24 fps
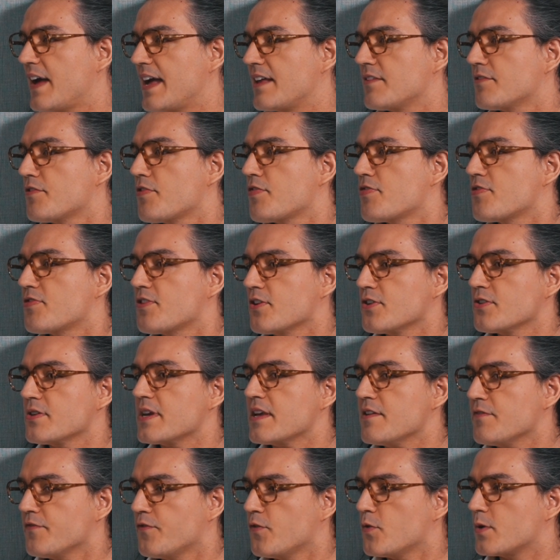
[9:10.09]
had
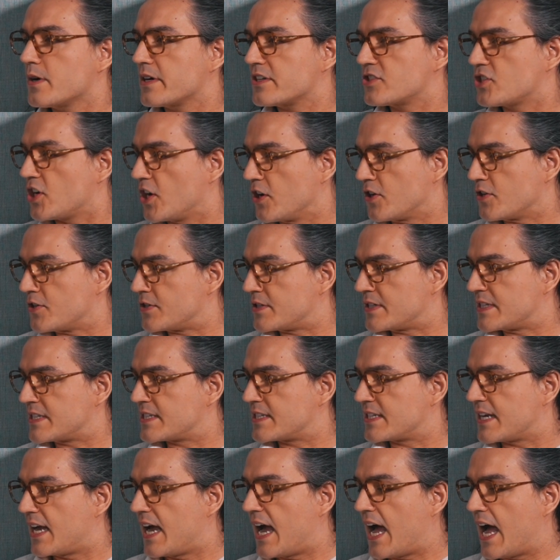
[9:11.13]
34
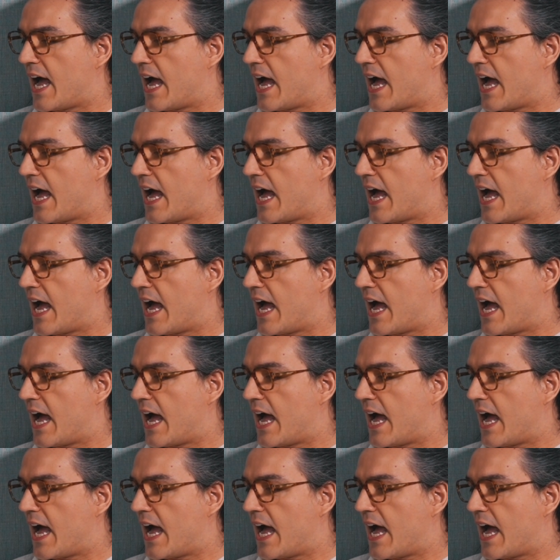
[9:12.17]
turns...